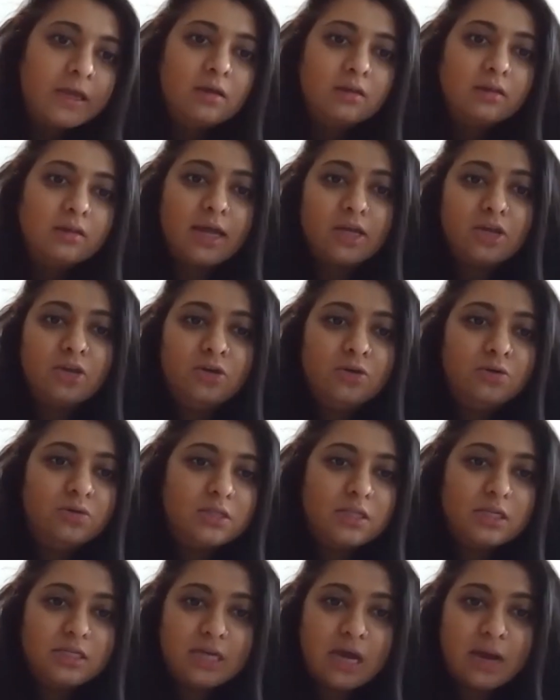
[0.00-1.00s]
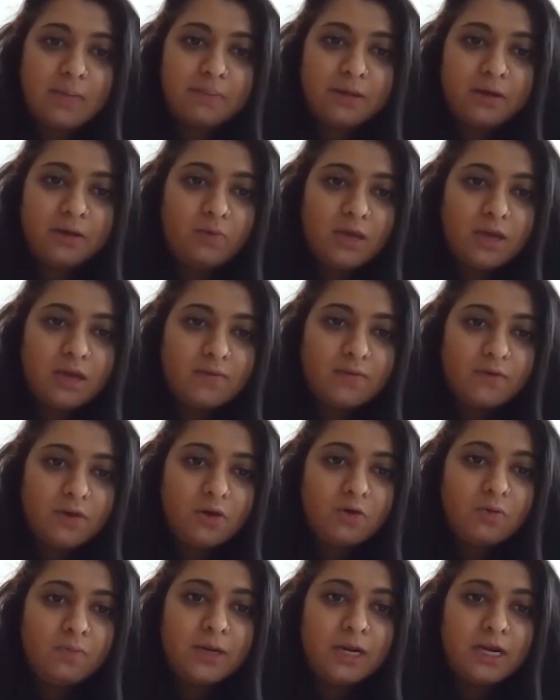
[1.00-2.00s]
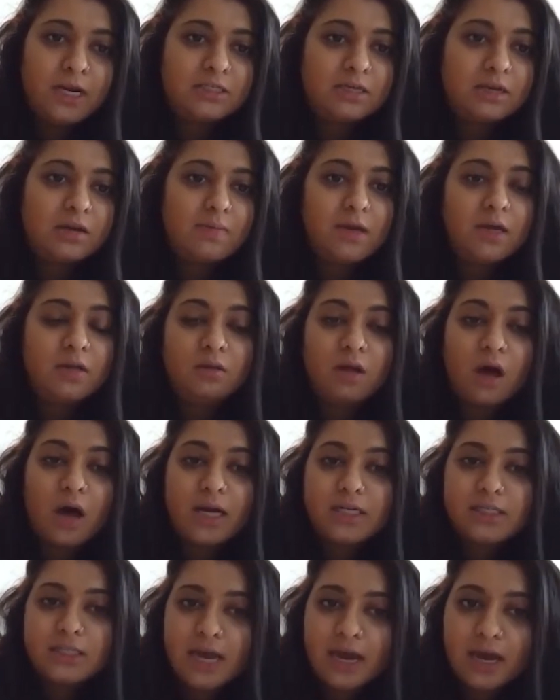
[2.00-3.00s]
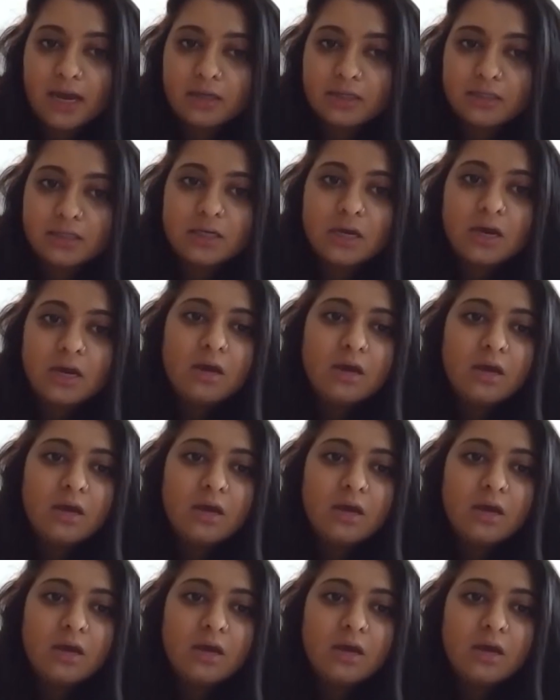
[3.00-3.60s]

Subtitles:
Like, use the template we give you, but it's going to be a lot of text.